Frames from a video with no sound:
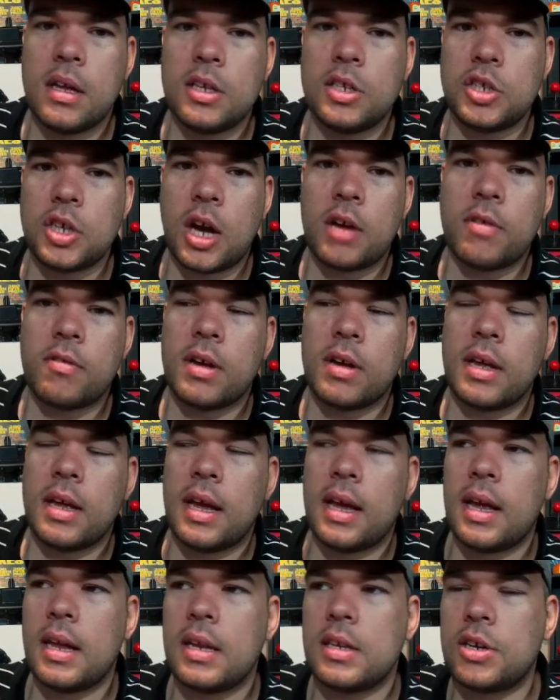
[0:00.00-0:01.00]
genre
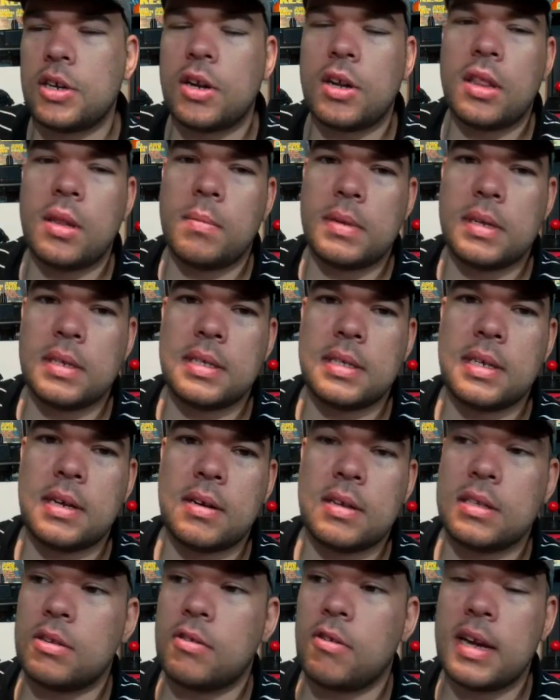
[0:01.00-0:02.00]
and turning them into
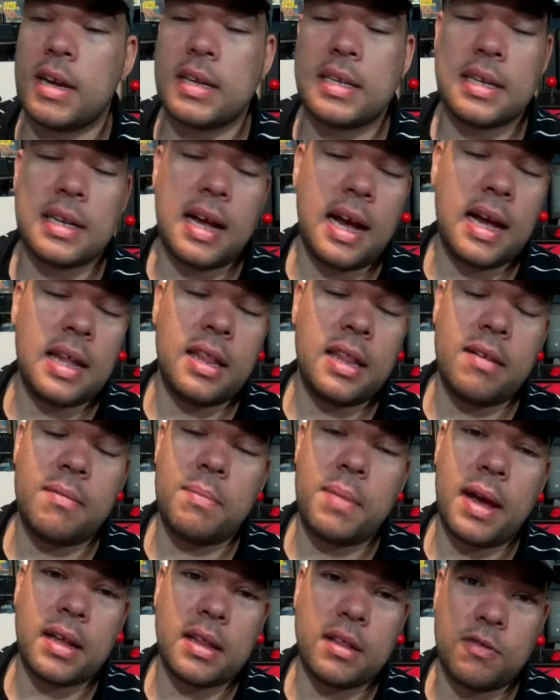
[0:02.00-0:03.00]
series. Granted, I love
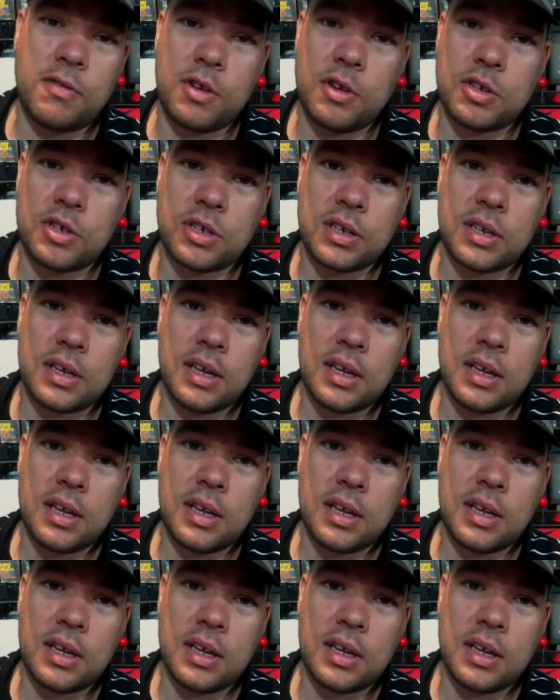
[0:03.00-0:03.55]
Back to the Future,